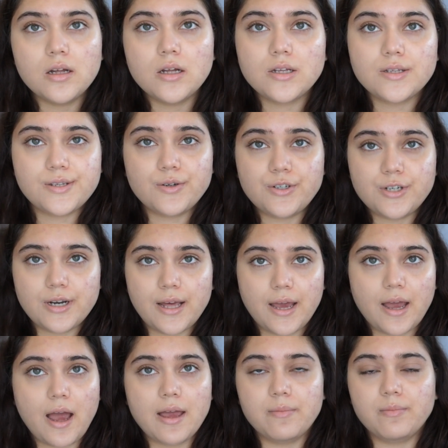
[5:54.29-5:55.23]
So
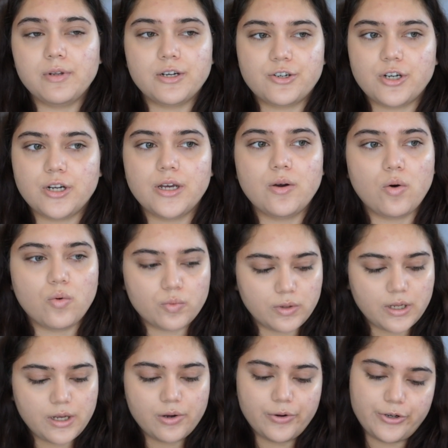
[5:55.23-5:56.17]
today I am literally
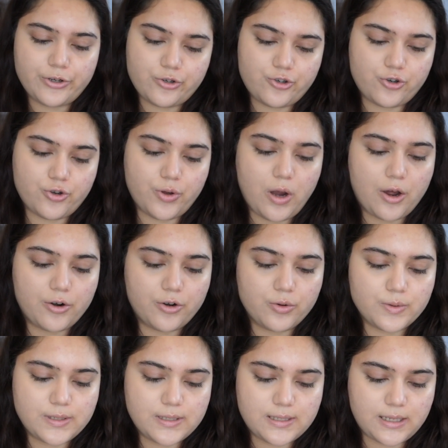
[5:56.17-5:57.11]
only going to show you how to
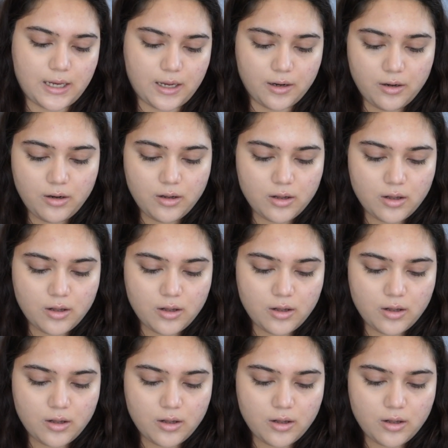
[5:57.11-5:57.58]
do skin.